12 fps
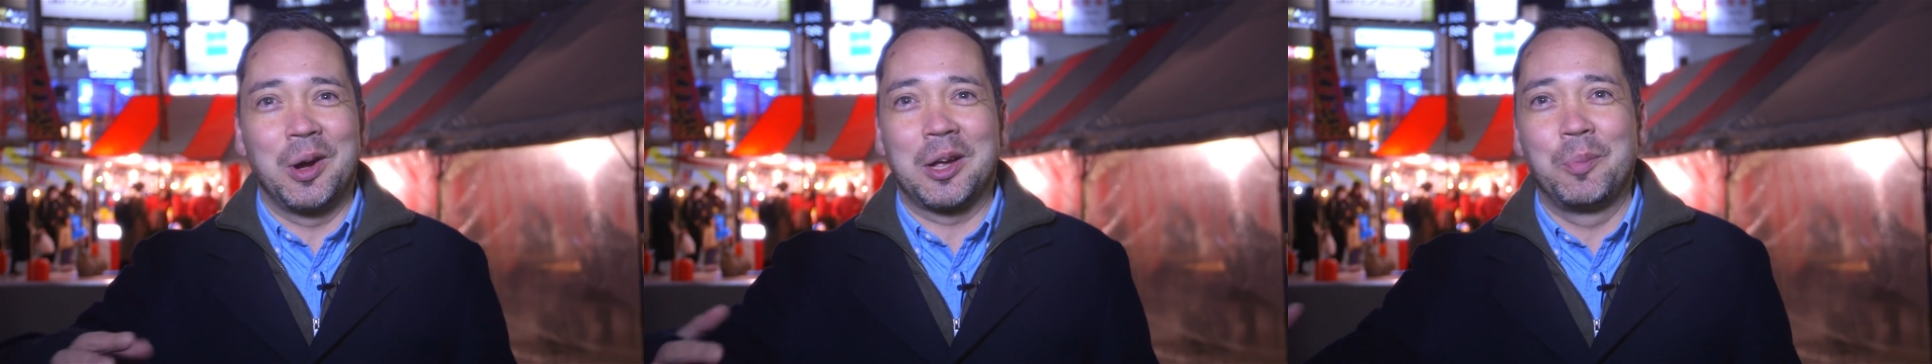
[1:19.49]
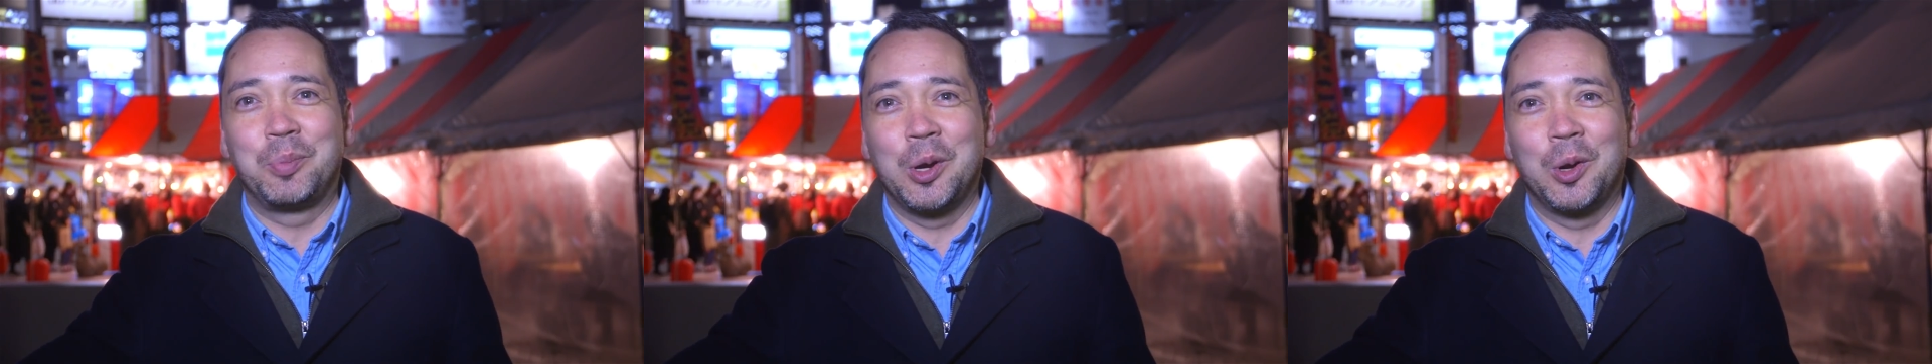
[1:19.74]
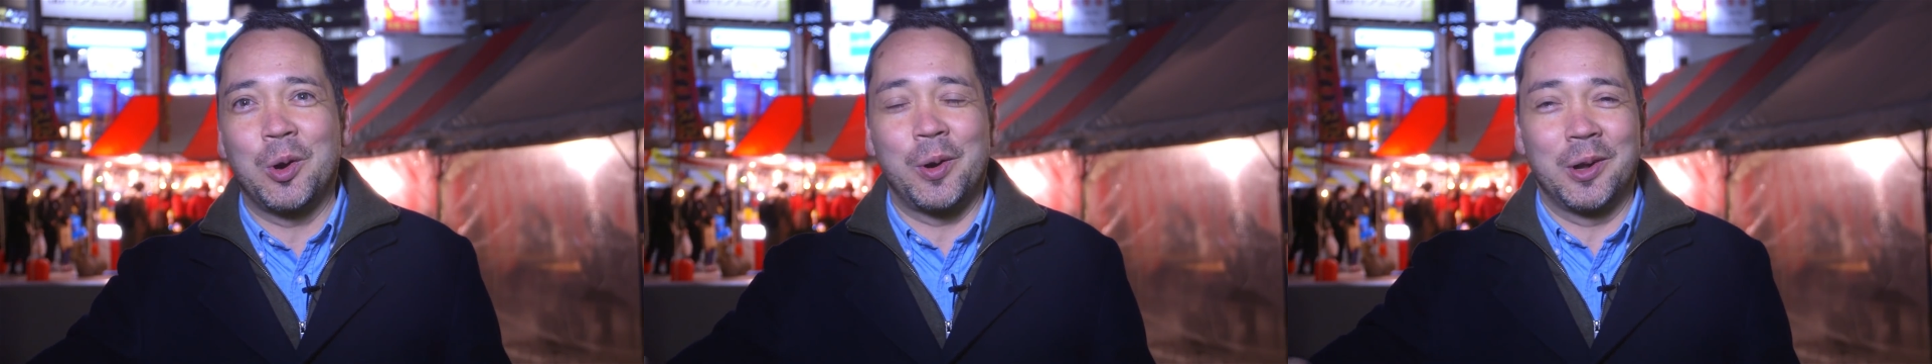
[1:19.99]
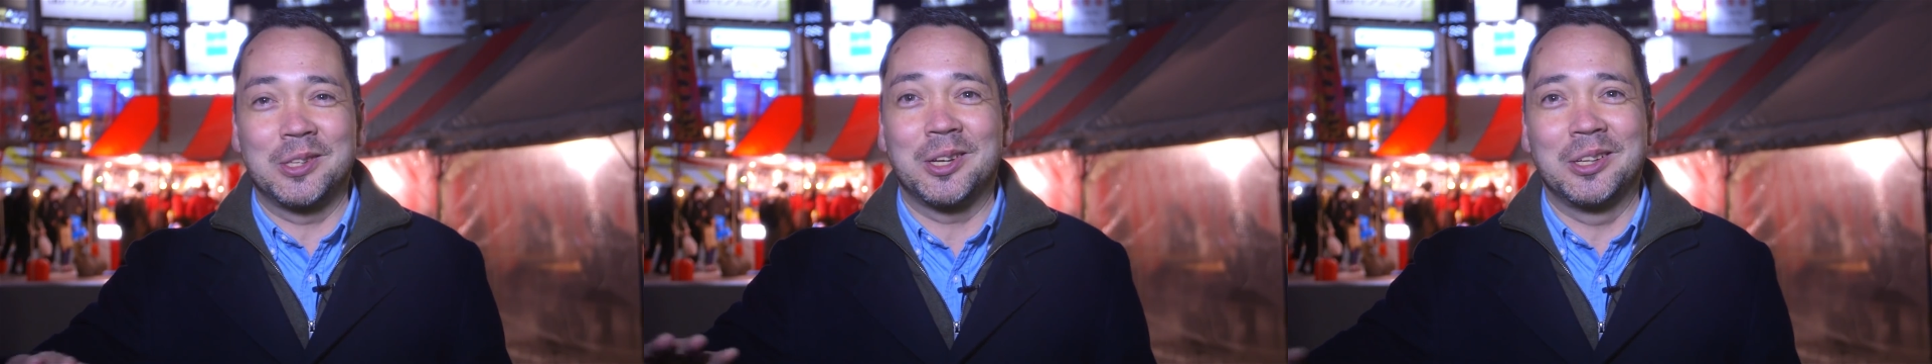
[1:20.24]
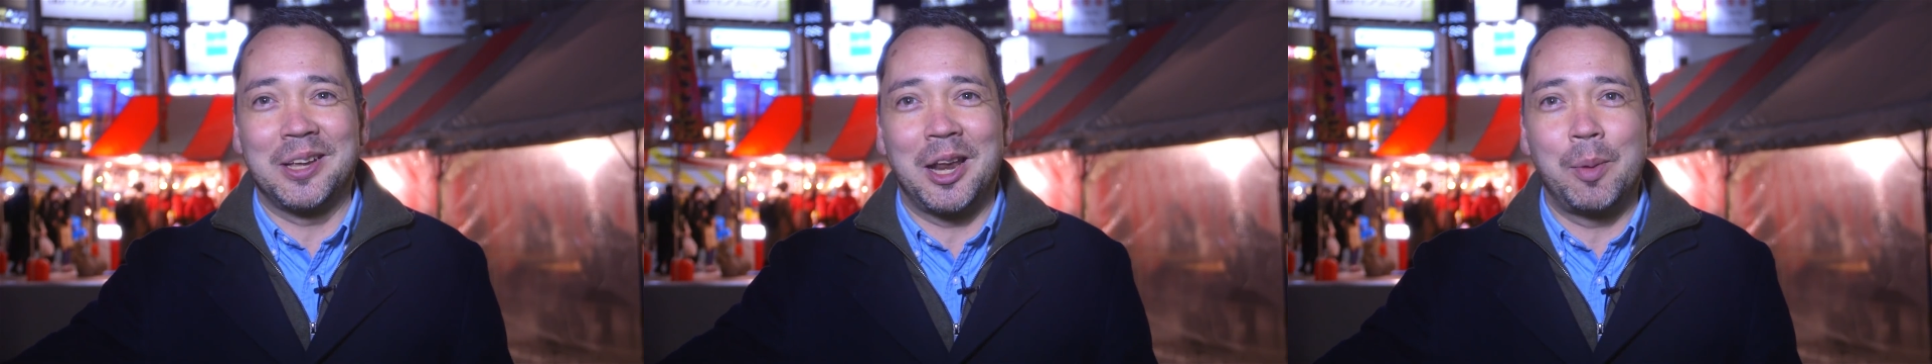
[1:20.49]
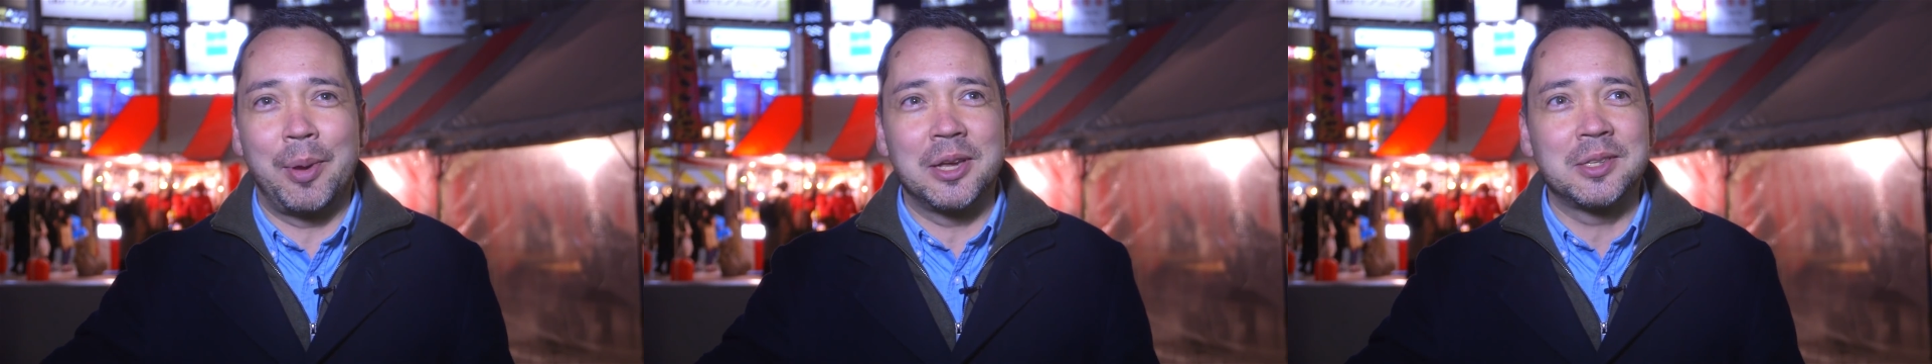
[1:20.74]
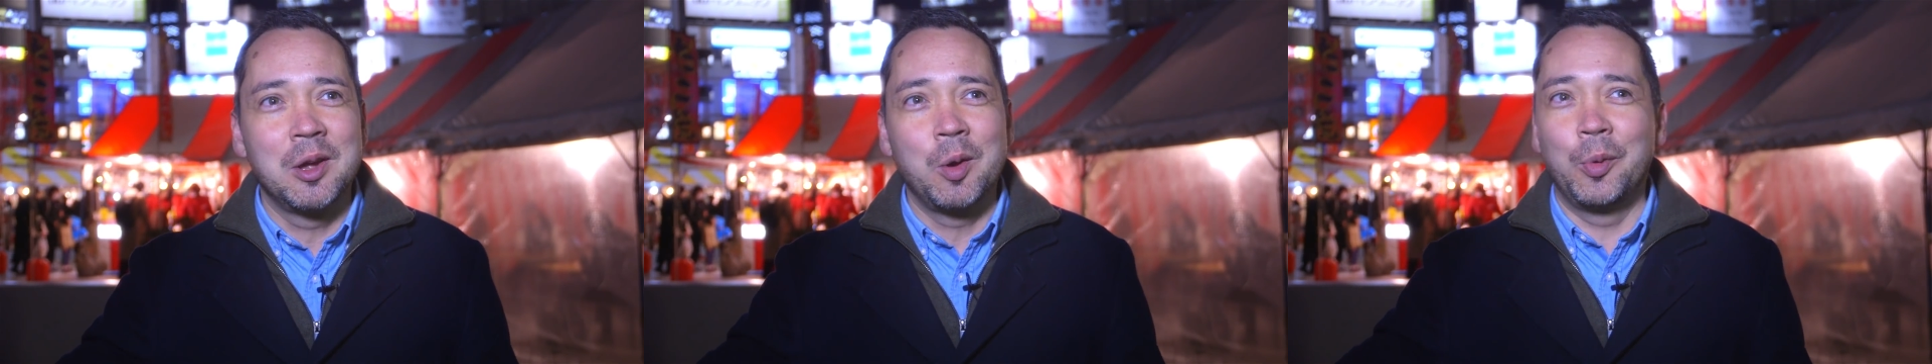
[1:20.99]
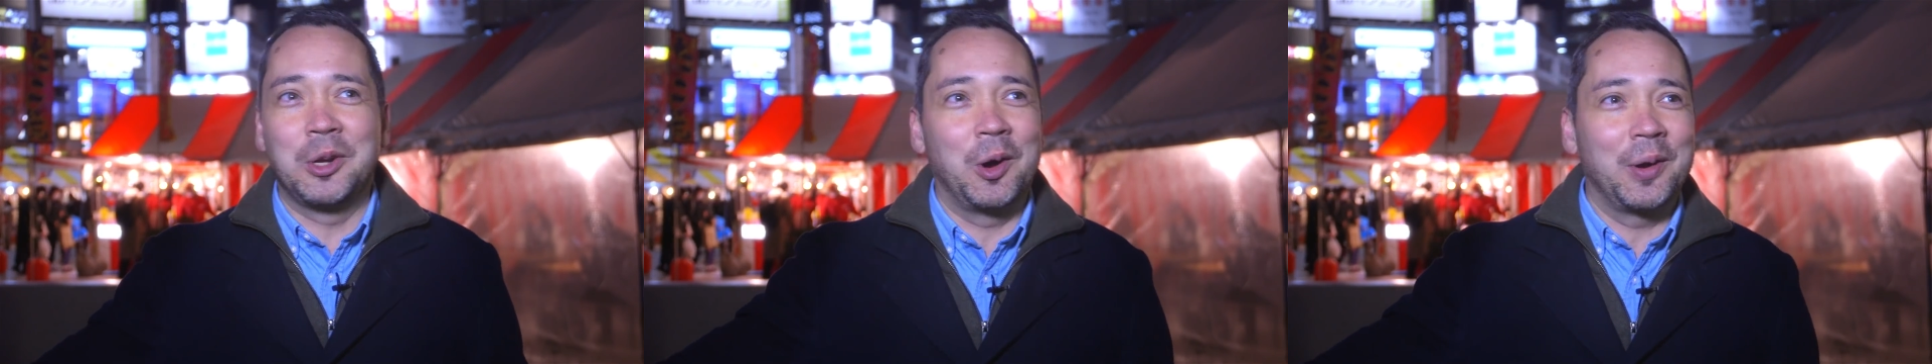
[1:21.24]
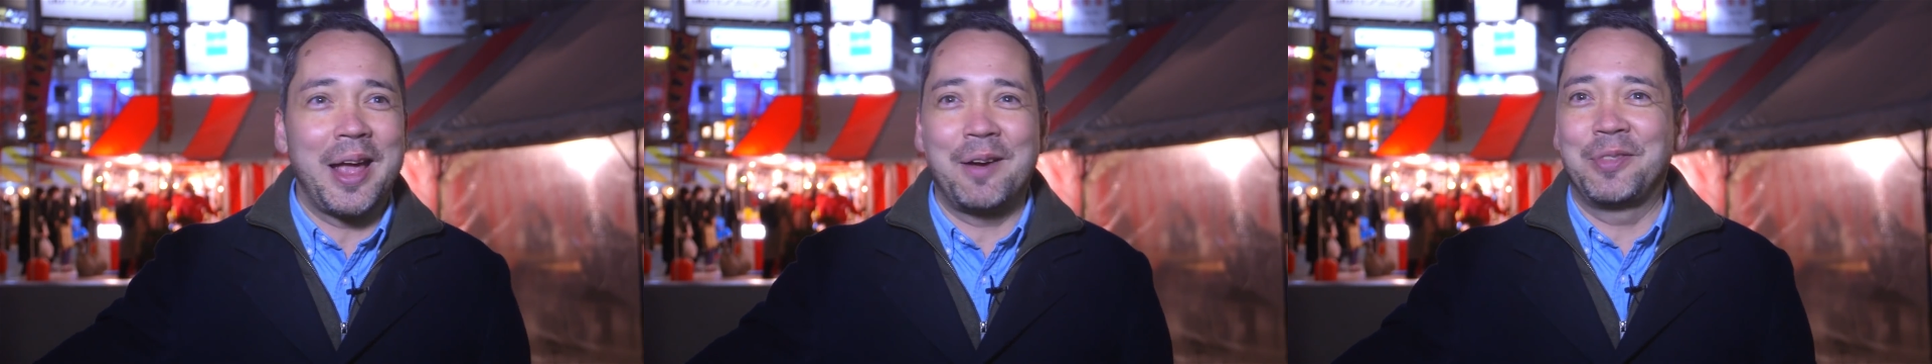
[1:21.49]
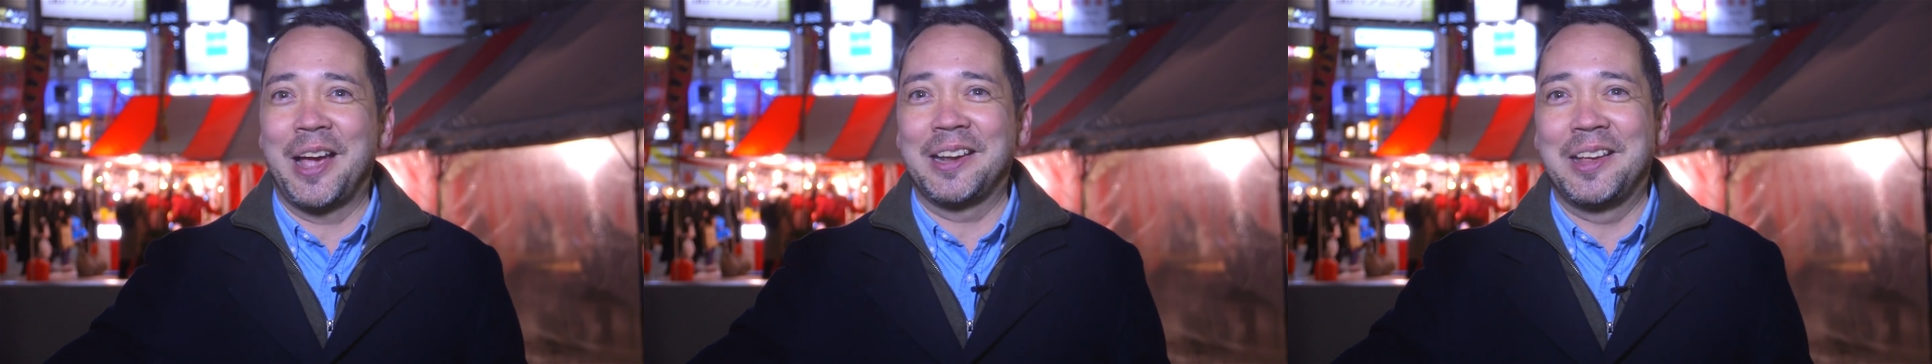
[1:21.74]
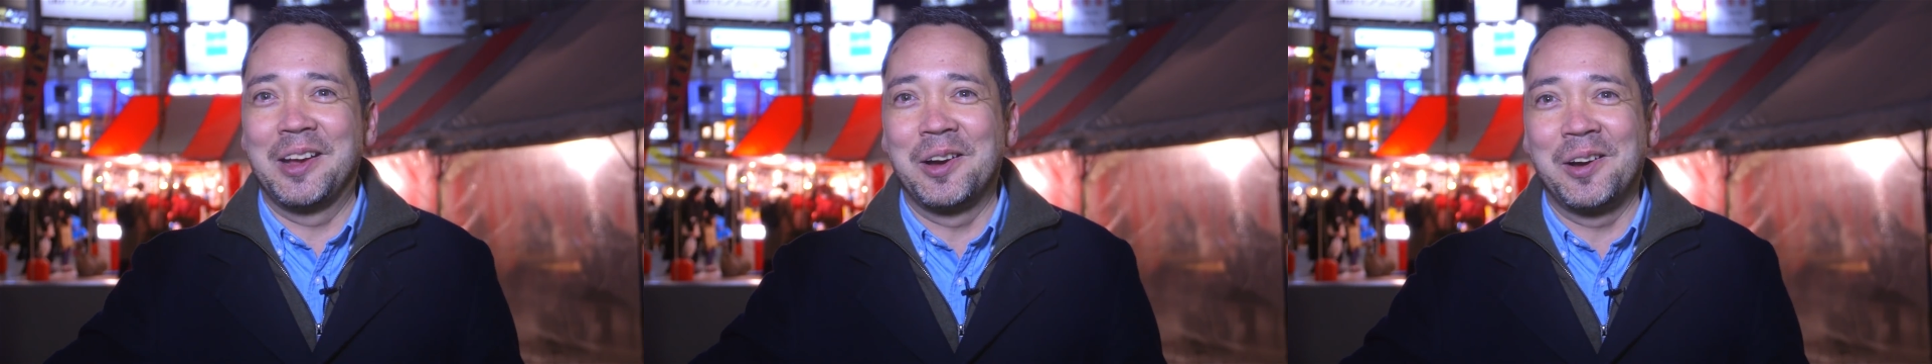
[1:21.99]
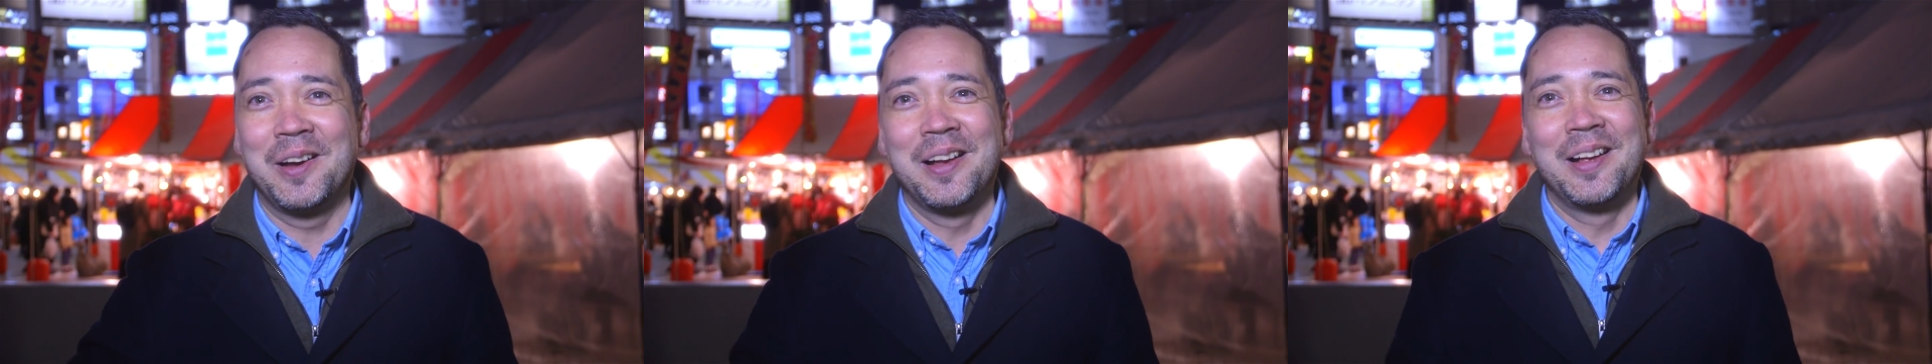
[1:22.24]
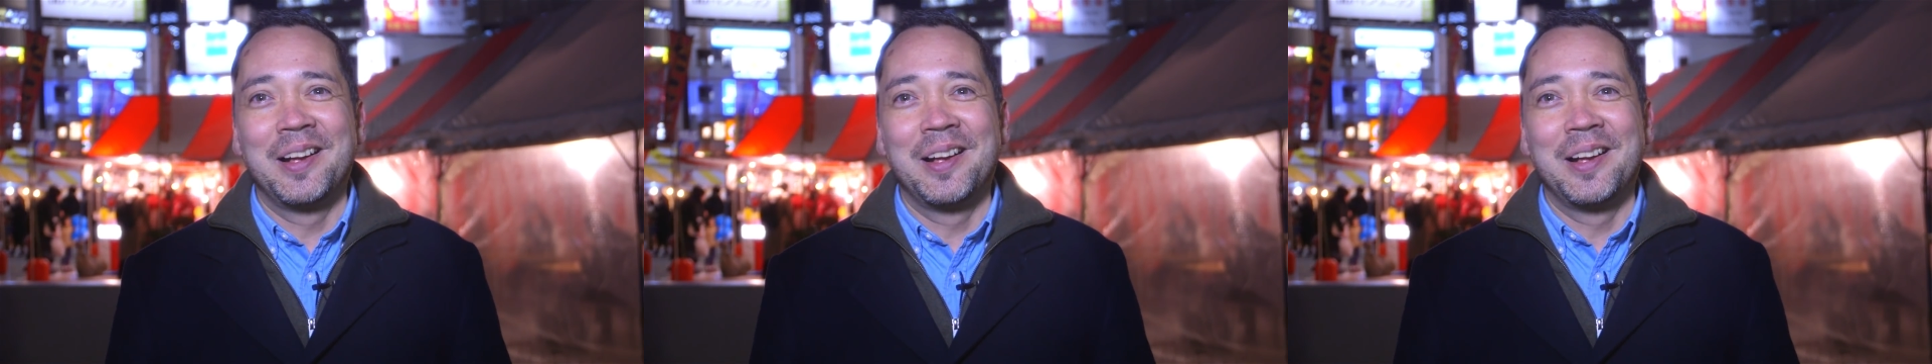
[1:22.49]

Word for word: a computer or into a database. We don't have that here.